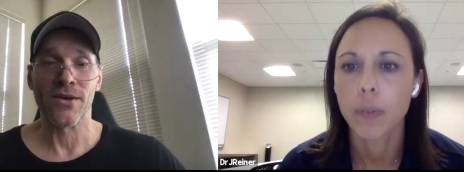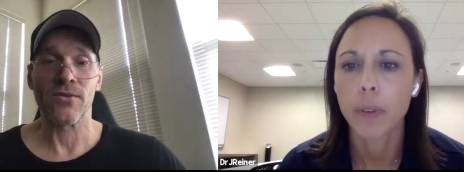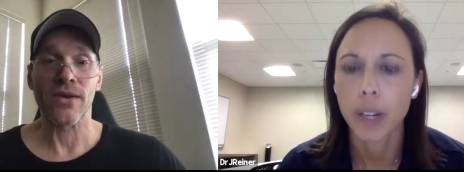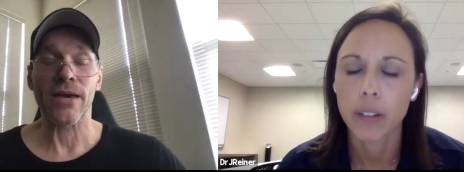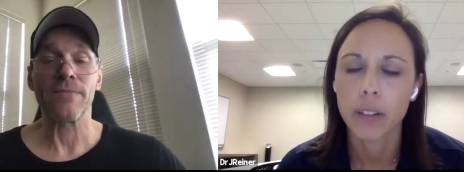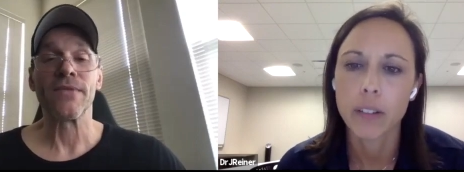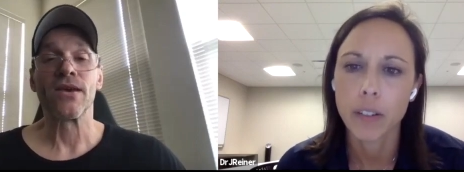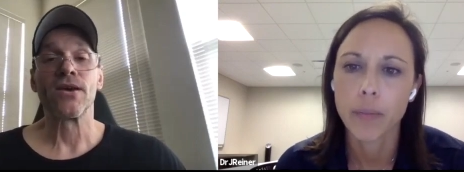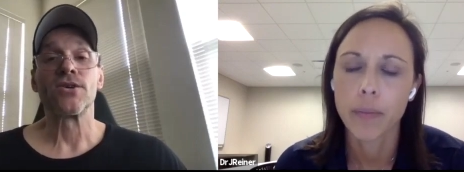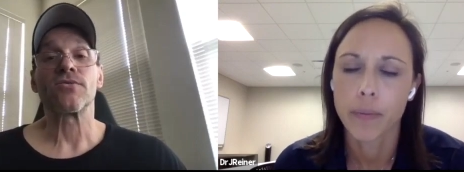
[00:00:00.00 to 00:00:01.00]
Speaker 1: Okay.
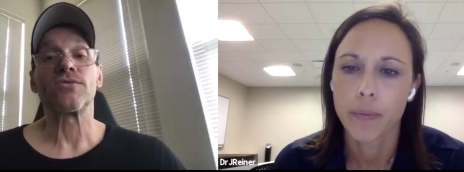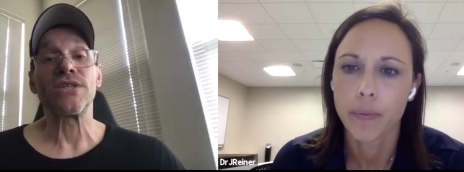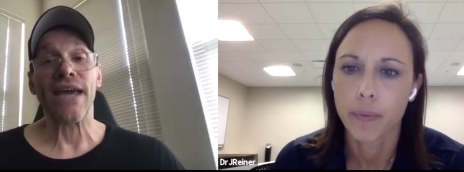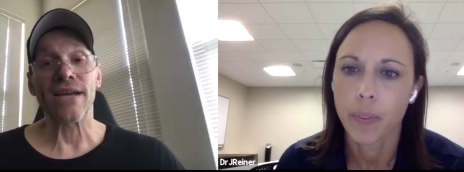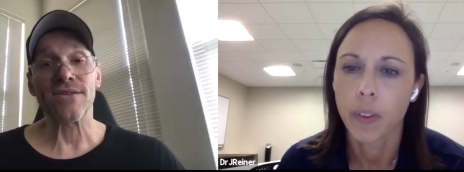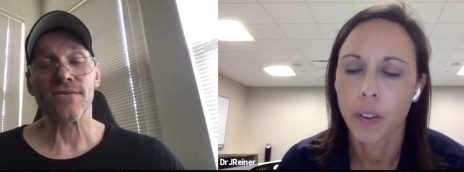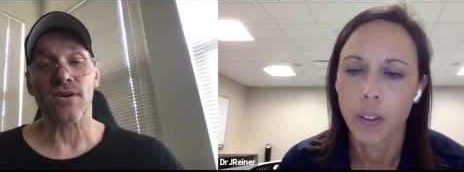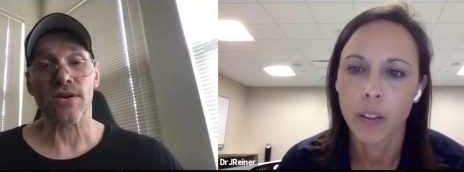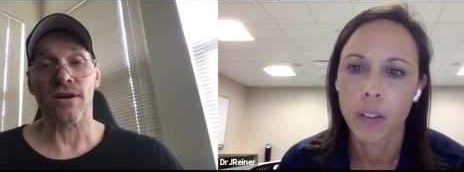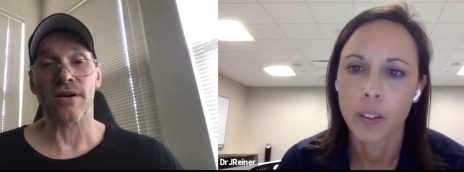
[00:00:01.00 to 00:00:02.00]
Right. So chances
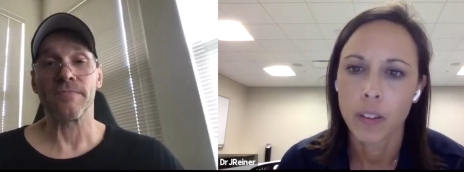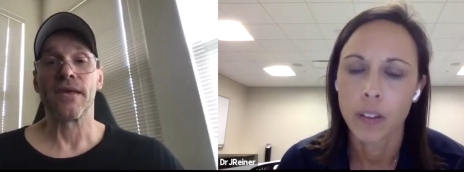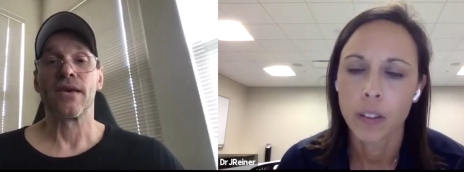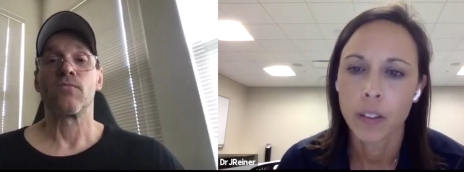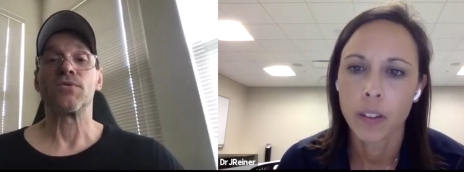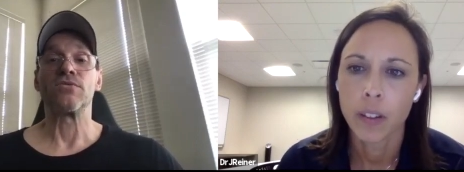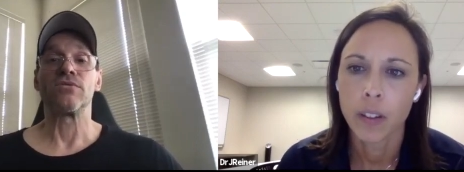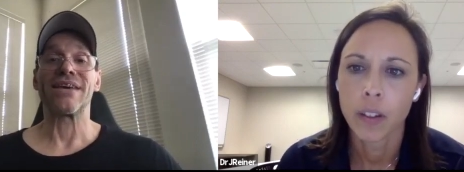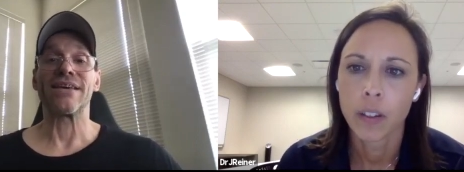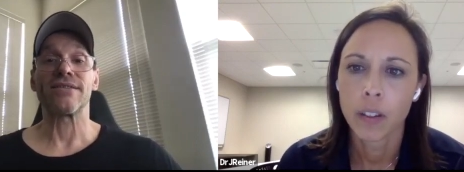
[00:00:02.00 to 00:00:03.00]
are when you
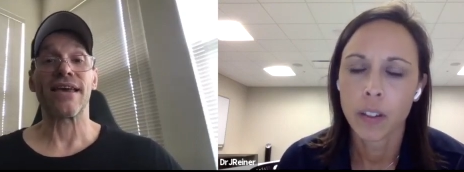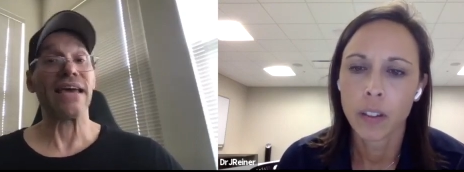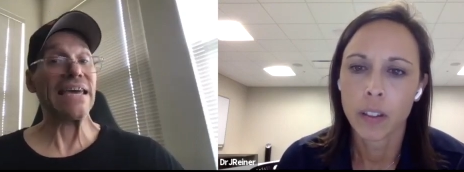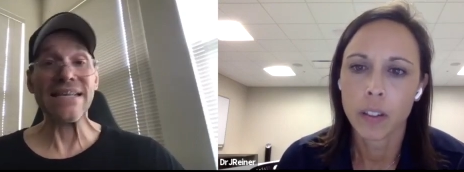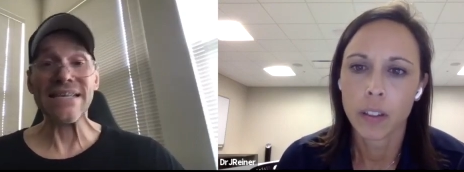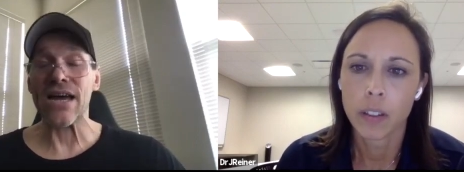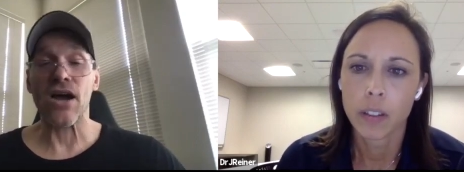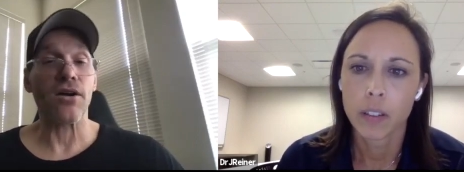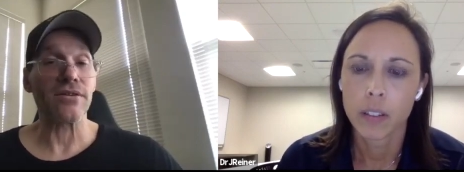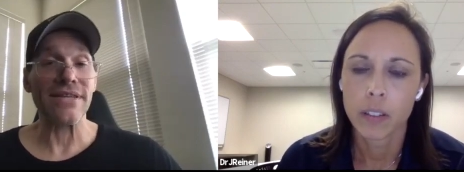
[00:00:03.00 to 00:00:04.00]
look at, it's like, he's got
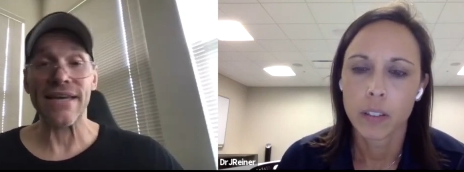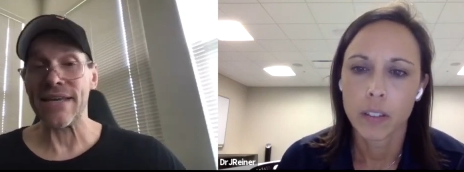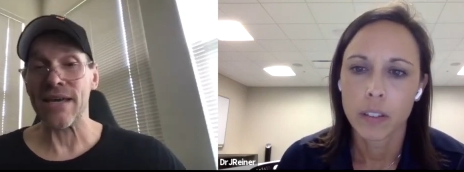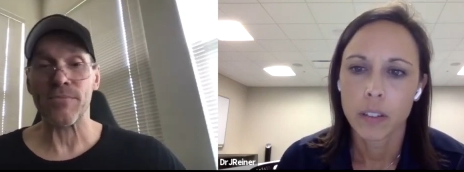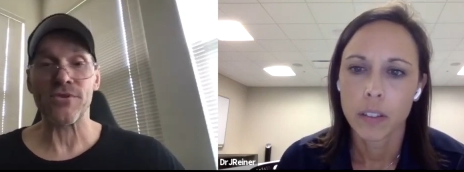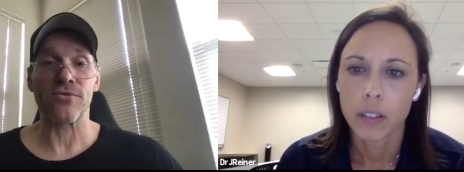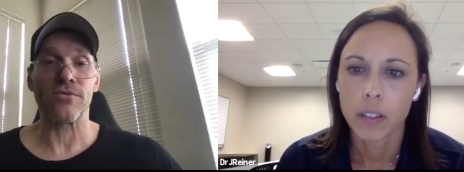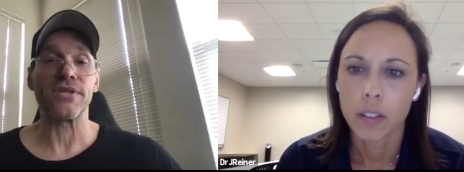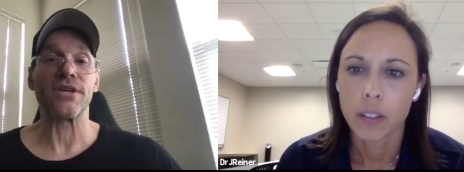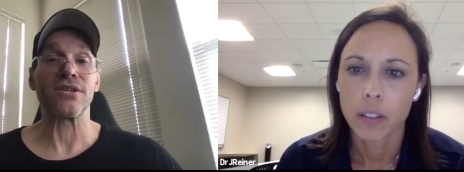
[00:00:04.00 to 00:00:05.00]
hardly any hip internal
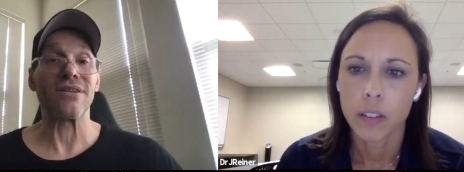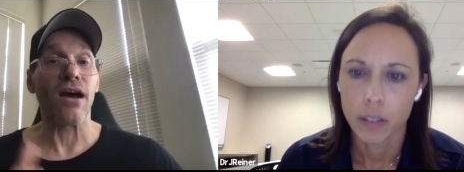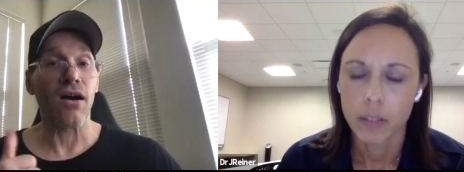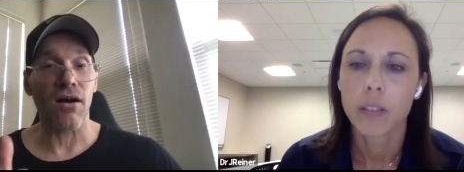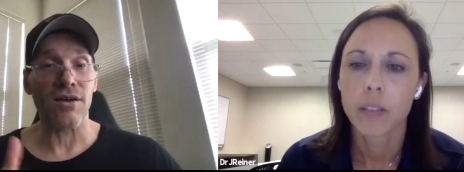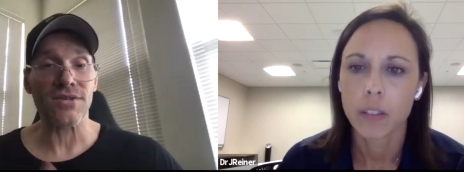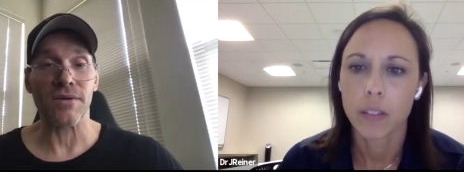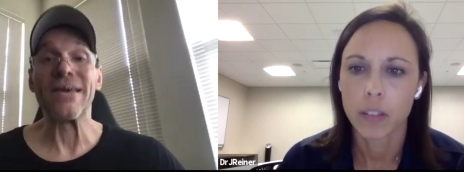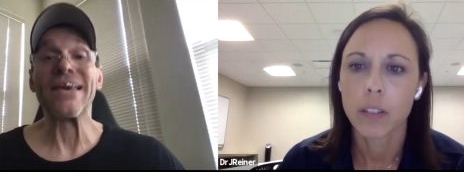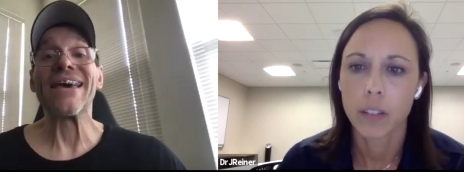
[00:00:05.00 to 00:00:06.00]
rotation.
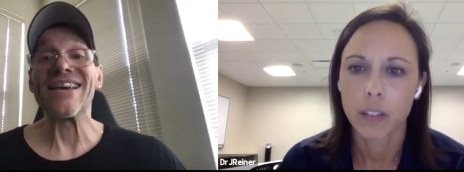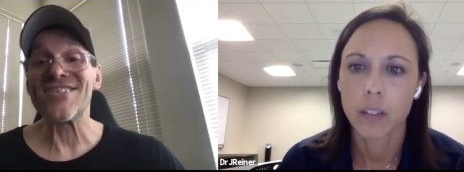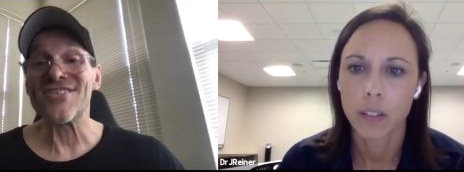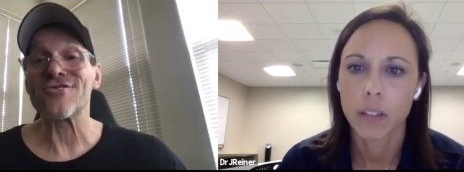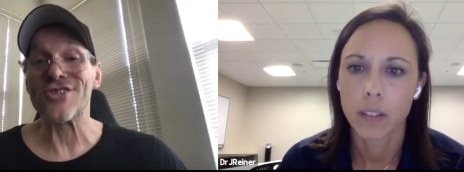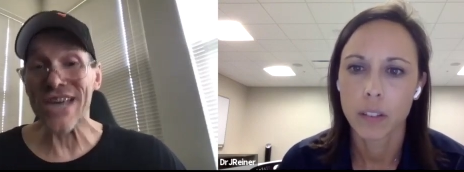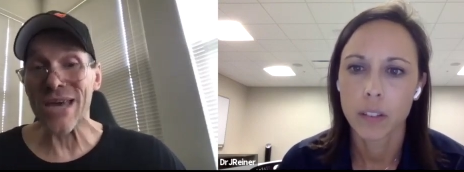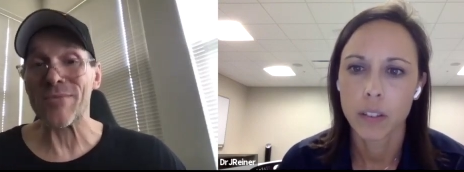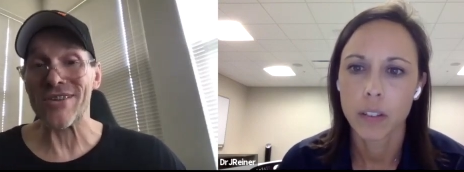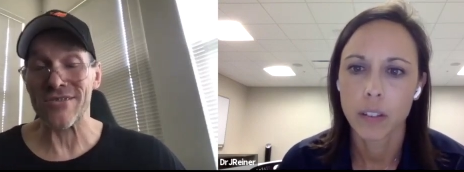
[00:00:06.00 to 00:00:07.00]
Awesome. He's still
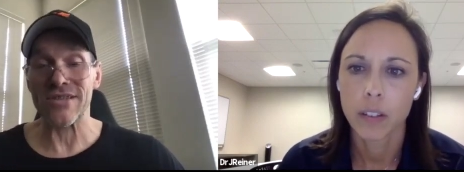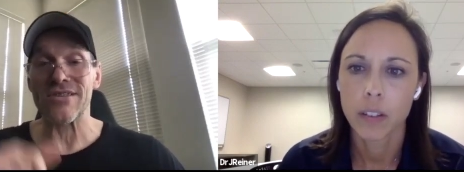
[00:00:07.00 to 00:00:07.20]
jamming